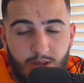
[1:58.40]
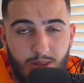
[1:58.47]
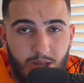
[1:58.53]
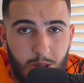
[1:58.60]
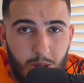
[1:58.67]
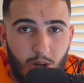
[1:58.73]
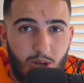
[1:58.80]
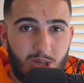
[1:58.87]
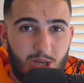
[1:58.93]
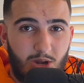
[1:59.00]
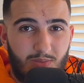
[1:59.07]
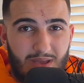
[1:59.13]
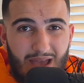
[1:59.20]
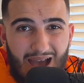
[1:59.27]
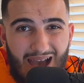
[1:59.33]
The trigger is going to
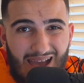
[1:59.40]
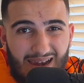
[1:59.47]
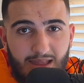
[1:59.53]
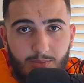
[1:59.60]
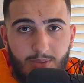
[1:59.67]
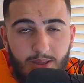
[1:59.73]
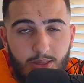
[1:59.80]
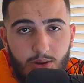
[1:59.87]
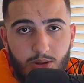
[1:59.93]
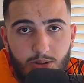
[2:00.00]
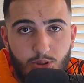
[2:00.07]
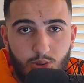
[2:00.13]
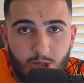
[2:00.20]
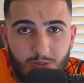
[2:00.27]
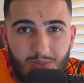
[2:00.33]
be highly dependent on
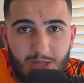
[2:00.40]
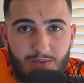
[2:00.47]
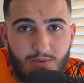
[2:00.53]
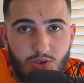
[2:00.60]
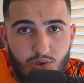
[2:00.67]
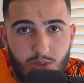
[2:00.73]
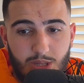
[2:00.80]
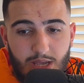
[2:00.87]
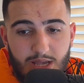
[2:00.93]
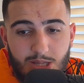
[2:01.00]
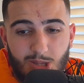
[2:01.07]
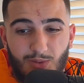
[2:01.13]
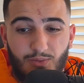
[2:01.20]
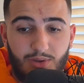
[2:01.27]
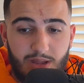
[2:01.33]
your specific use case.
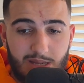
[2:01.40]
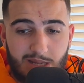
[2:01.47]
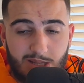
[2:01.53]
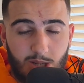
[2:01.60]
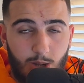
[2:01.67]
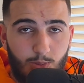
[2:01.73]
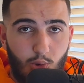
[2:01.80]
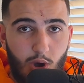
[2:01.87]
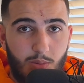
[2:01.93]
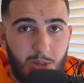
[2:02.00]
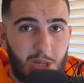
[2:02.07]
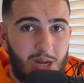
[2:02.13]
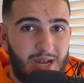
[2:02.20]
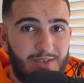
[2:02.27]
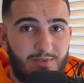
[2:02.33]
So for this example, I'm just
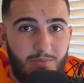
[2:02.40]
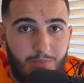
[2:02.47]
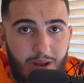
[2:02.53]
going to leave it